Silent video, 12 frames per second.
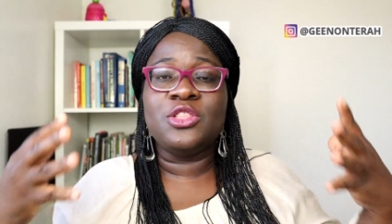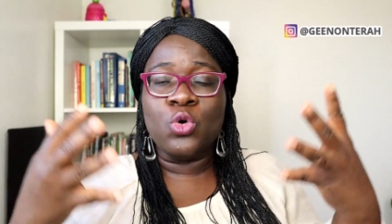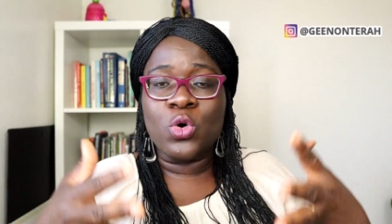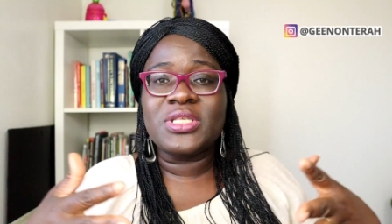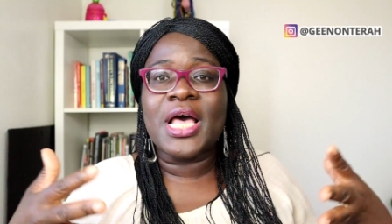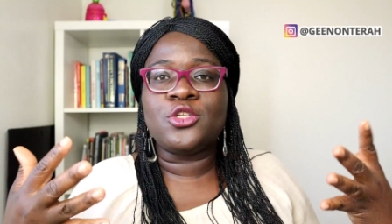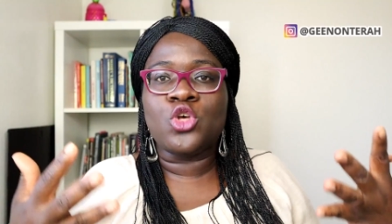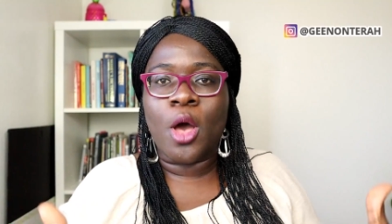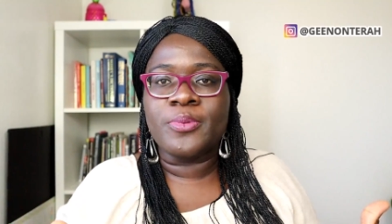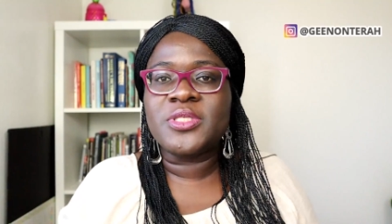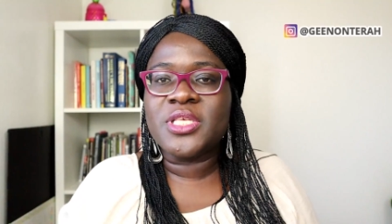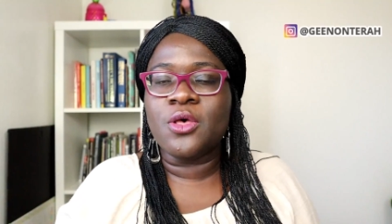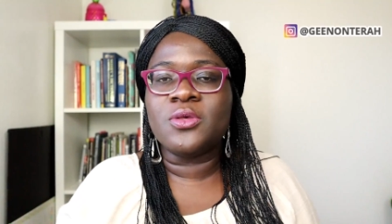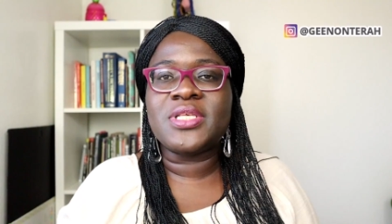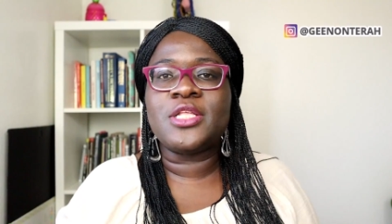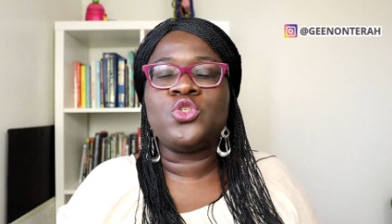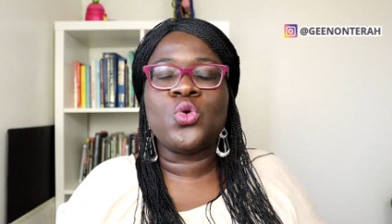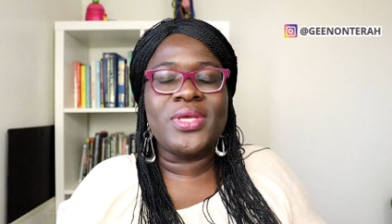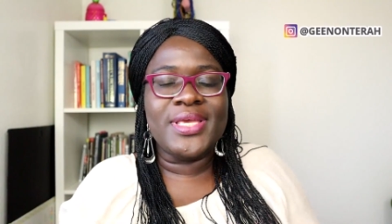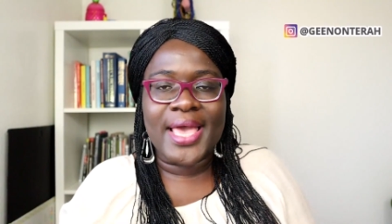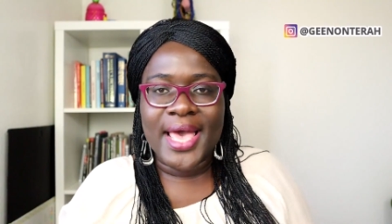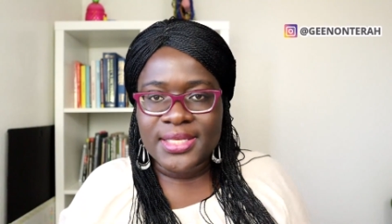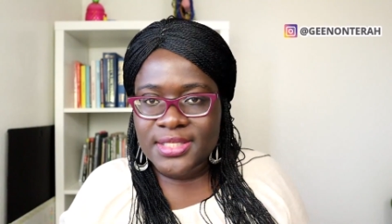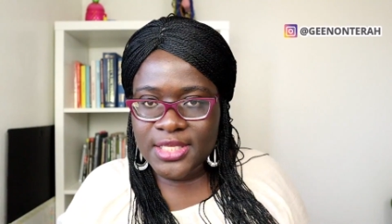Those are top skills. And so
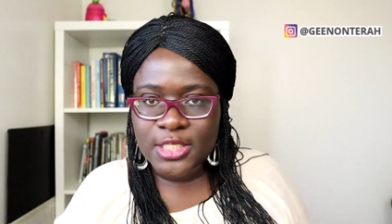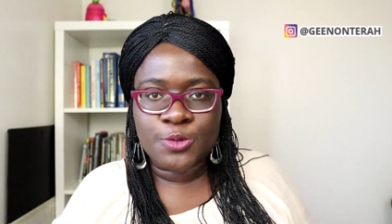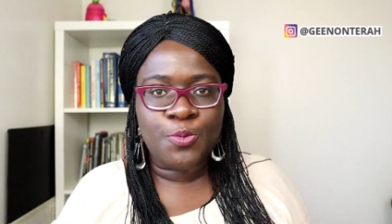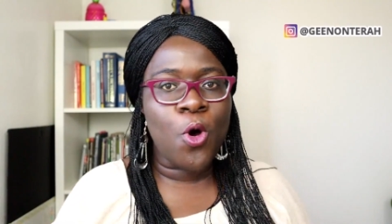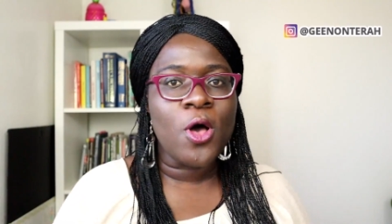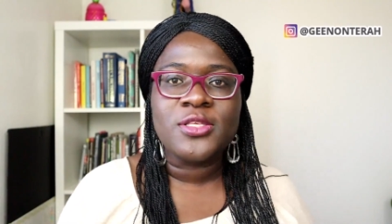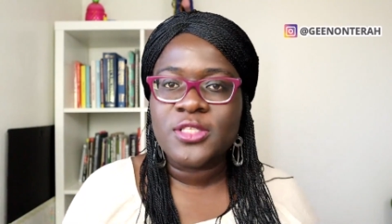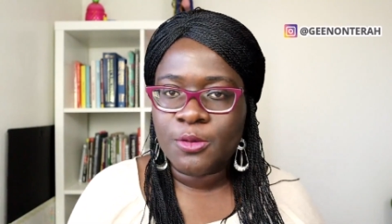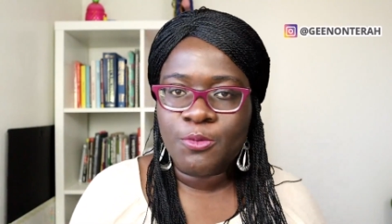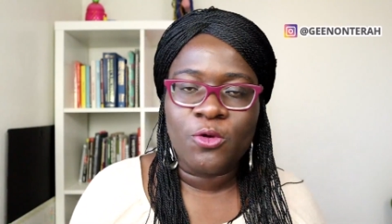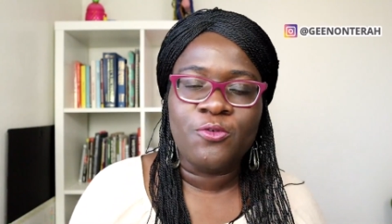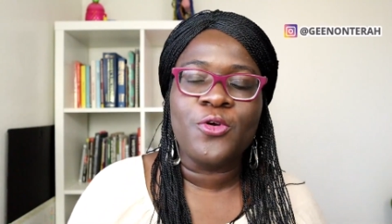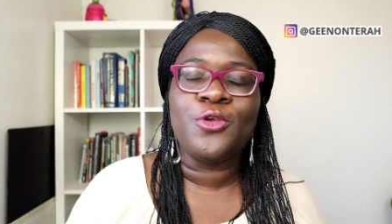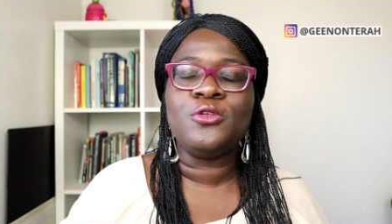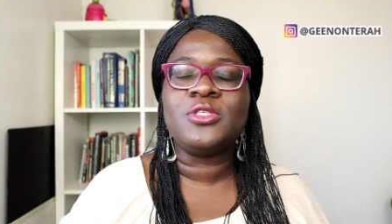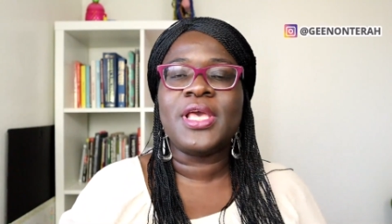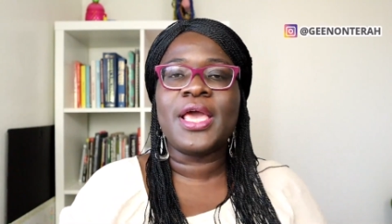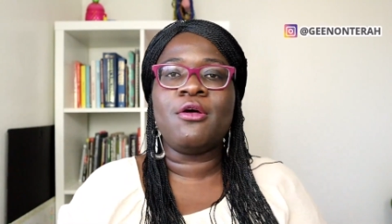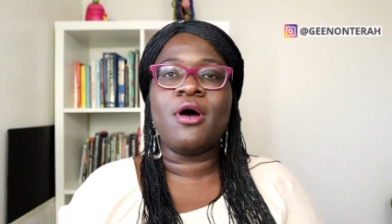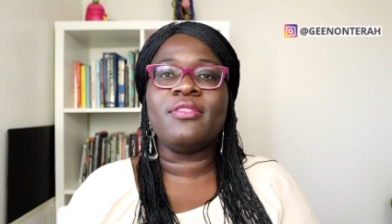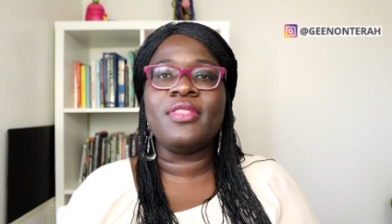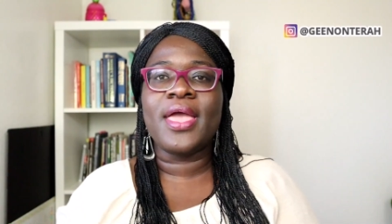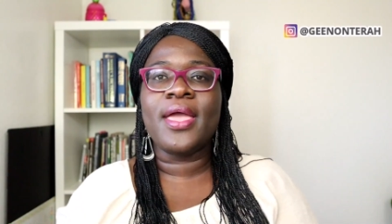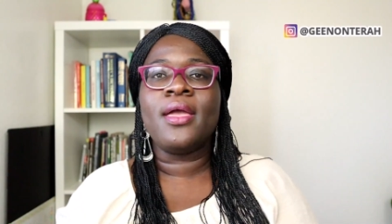yes, it's possible for you to get
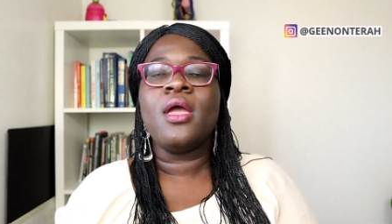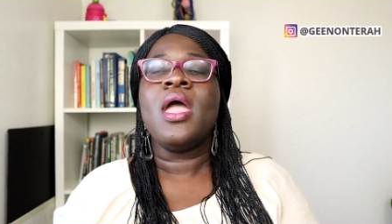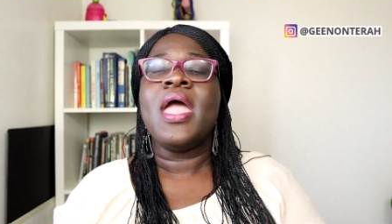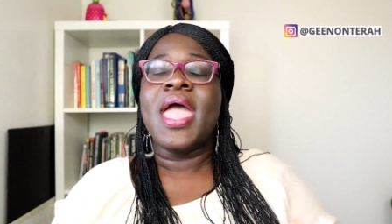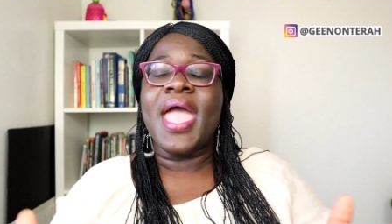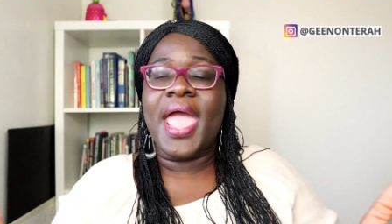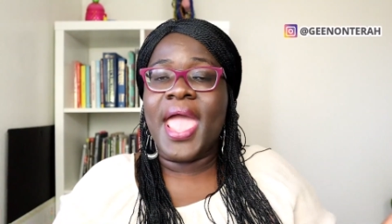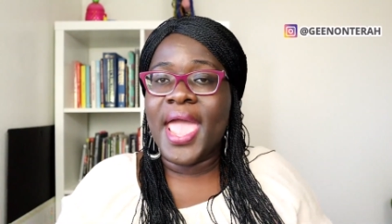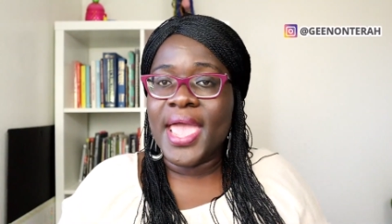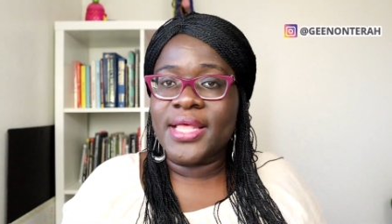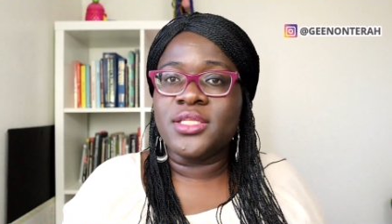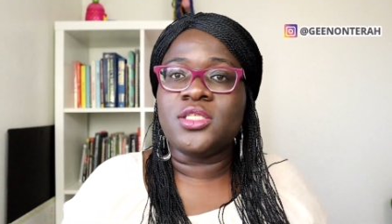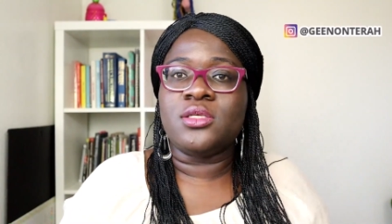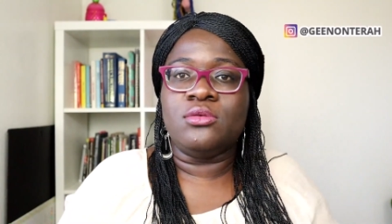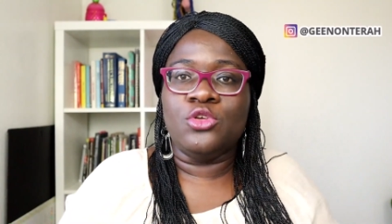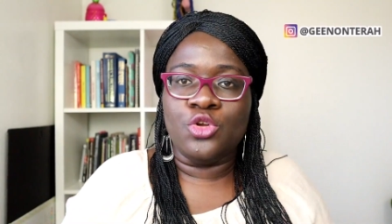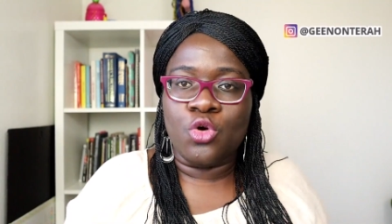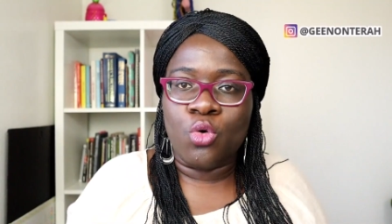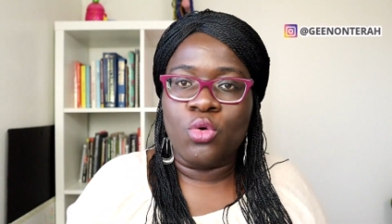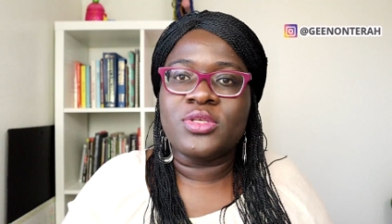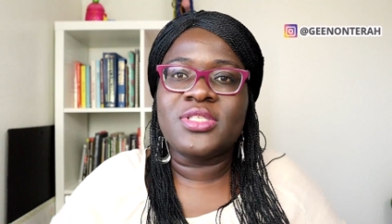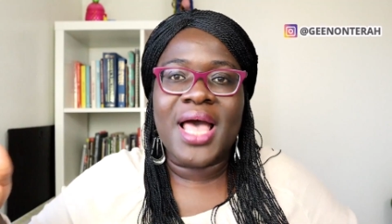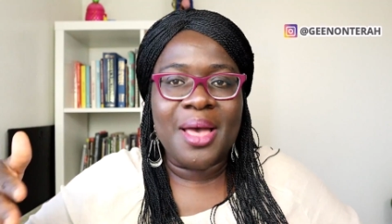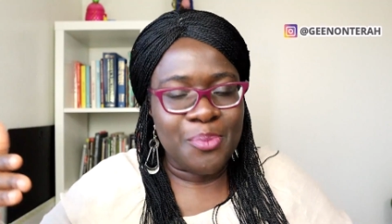on there and, you know,
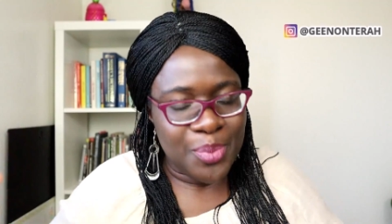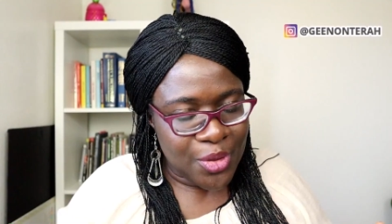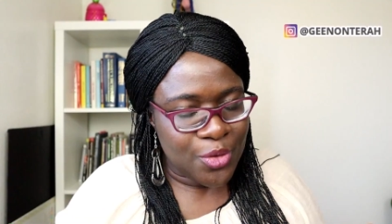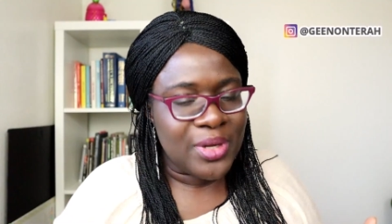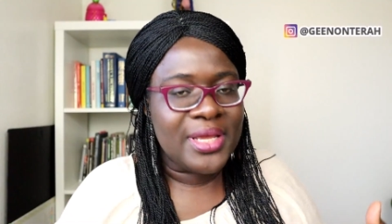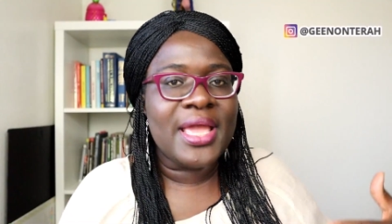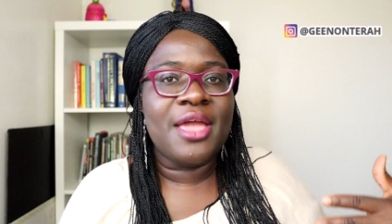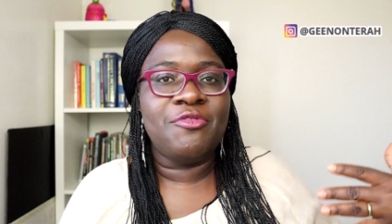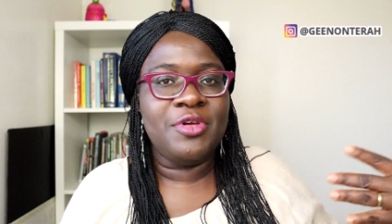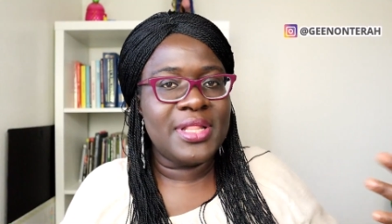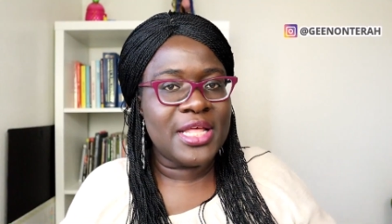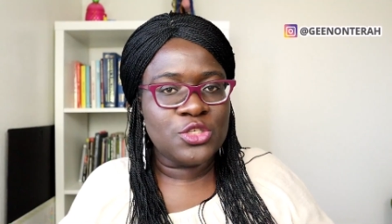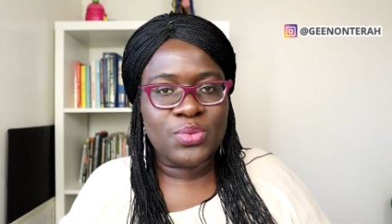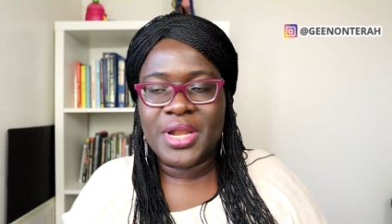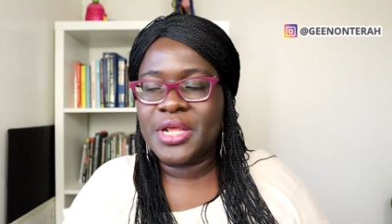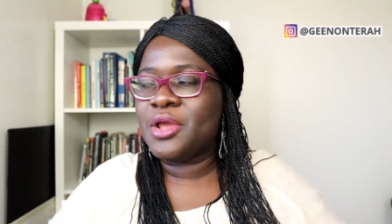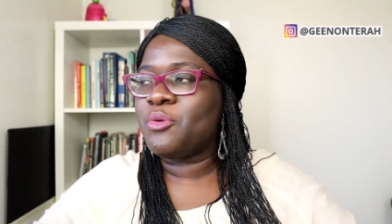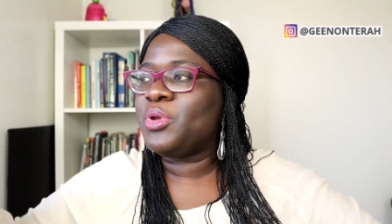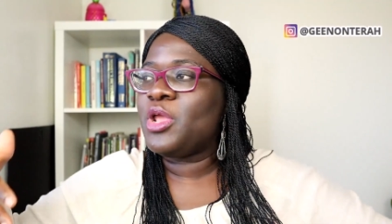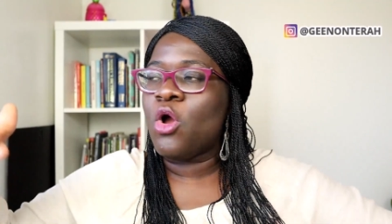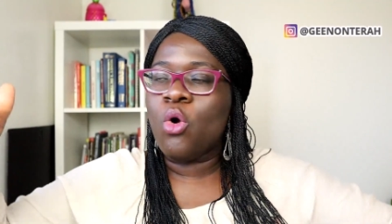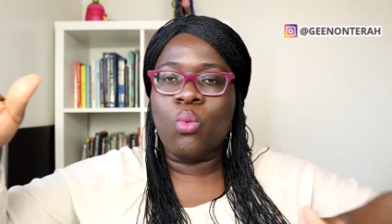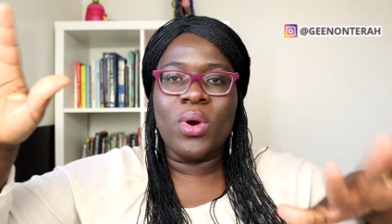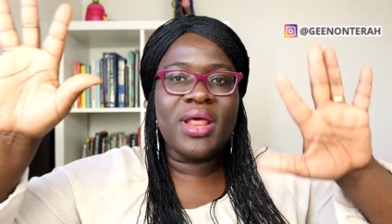start building a freelance writing career
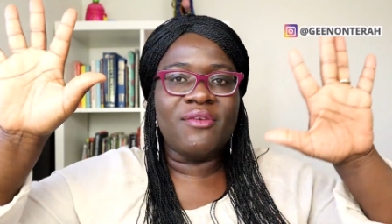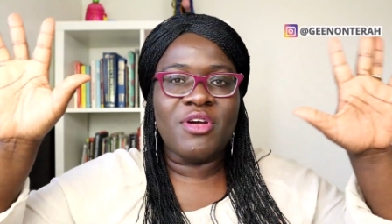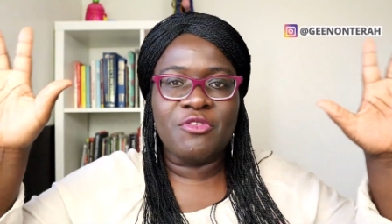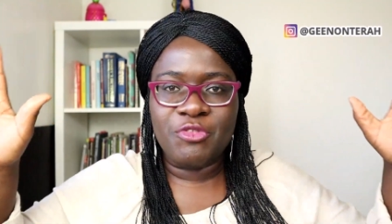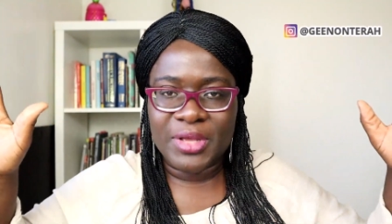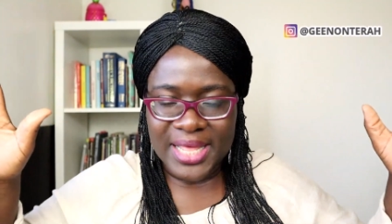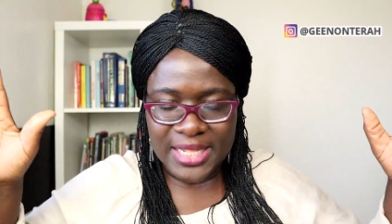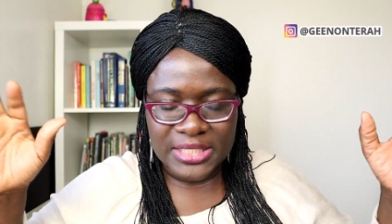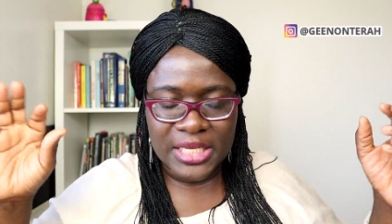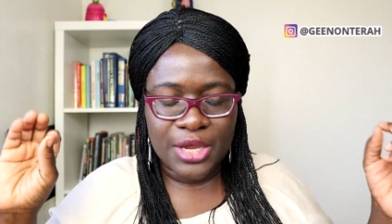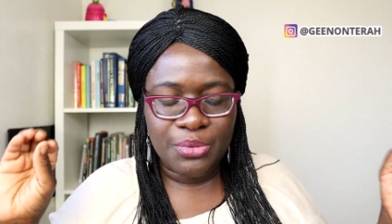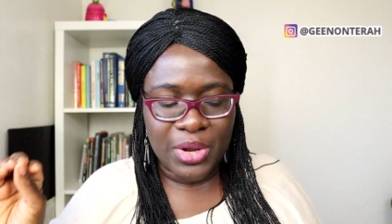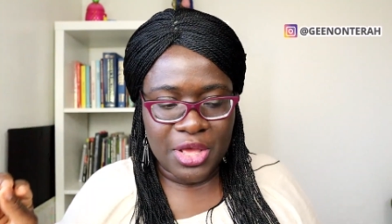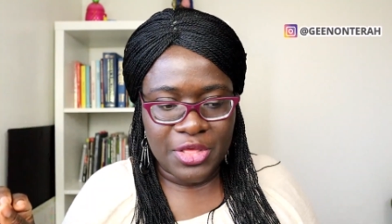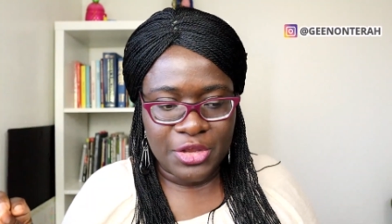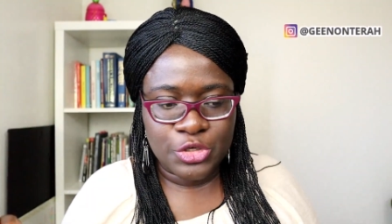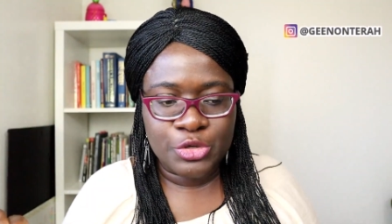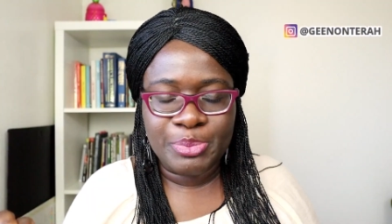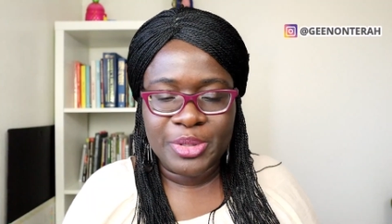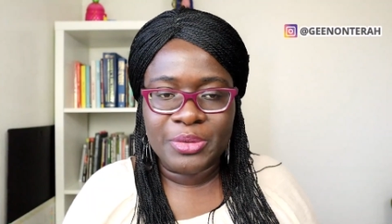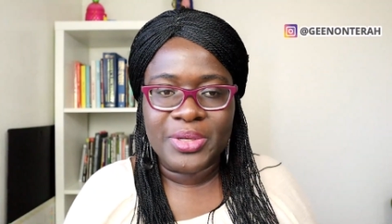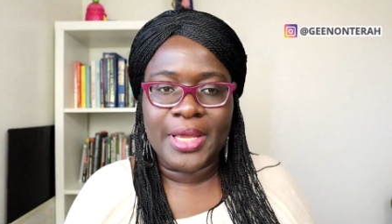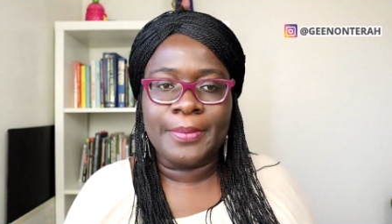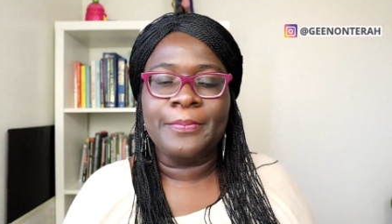or whatever freelancing career that you're
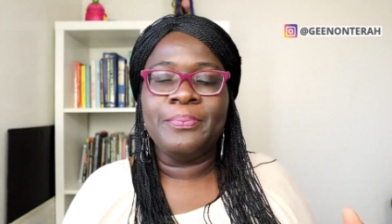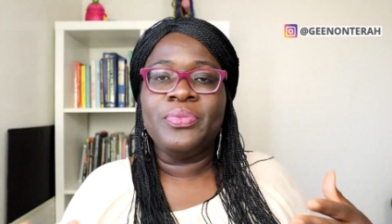building.